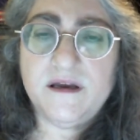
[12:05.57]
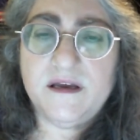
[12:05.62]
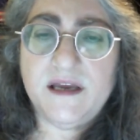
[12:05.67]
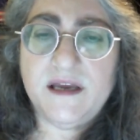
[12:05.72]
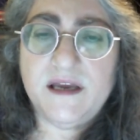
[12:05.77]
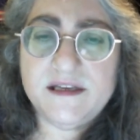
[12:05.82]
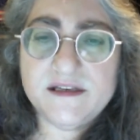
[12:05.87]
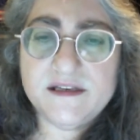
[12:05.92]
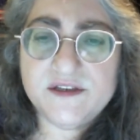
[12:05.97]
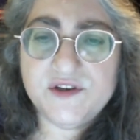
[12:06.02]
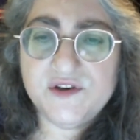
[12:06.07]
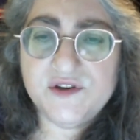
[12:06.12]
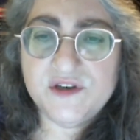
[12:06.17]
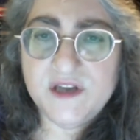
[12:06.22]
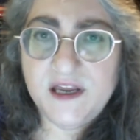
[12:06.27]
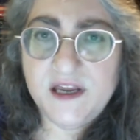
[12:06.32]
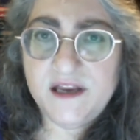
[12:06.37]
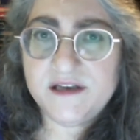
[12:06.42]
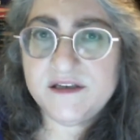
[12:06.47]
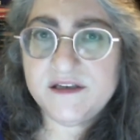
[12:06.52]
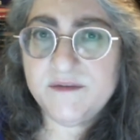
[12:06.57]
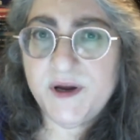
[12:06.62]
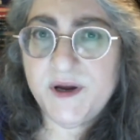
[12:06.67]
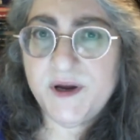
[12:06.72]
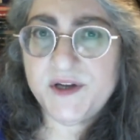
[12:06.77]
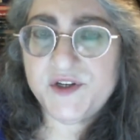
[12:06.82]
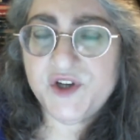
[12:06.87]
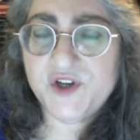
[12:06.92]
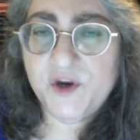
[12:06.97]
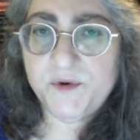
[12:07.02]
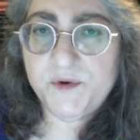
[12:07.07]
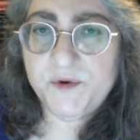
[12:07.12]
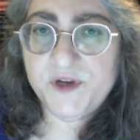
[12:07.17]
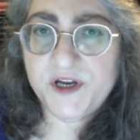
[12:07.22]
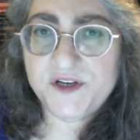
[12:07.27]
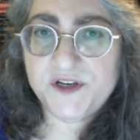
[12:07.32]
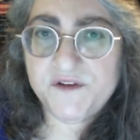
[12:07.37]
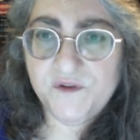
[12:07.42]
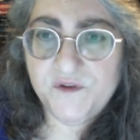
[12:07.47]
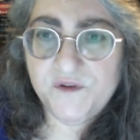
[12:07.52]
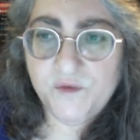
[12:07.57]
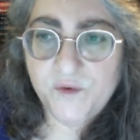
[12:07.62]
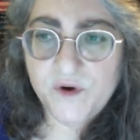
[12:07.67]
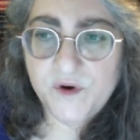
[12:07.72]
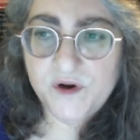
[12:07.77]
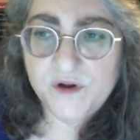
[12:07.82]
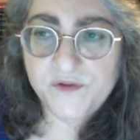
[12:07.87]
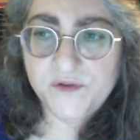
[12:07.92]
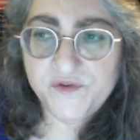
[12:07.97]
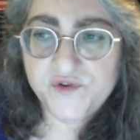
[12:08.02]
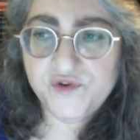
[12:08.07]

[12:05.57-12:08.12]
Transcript: It is unique to my interpretation of the world.